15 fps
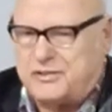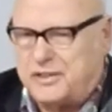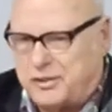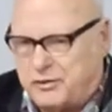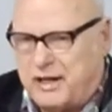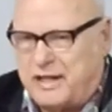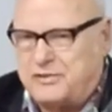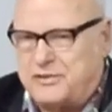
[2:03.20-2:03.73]
and
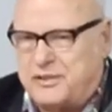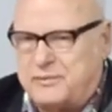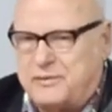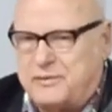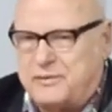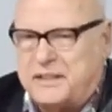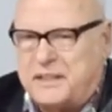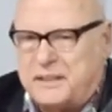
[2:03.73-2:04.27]
Graduate
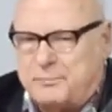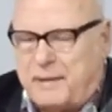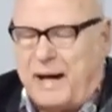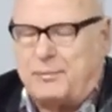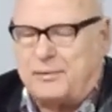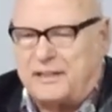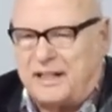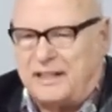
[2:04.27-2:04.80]

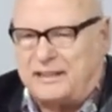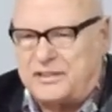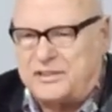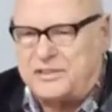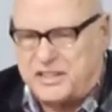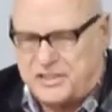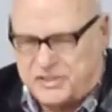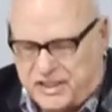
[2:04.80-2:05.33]
Bible College
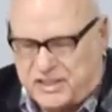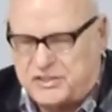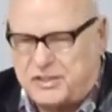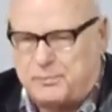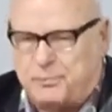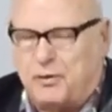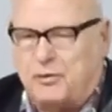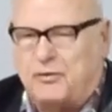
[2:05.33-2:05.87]
Extension
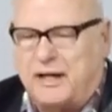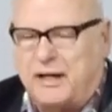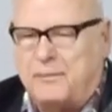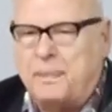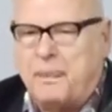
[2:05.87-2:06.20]
Program.